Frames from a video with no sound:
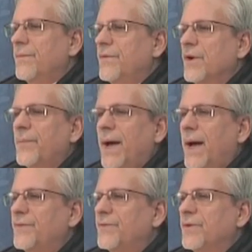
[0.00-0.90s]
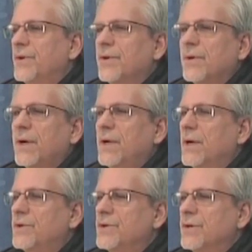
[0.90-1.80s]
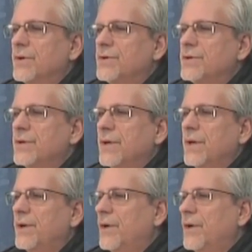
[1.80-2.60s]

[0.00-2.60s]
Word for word: if you're a pastor and you're leading a church, you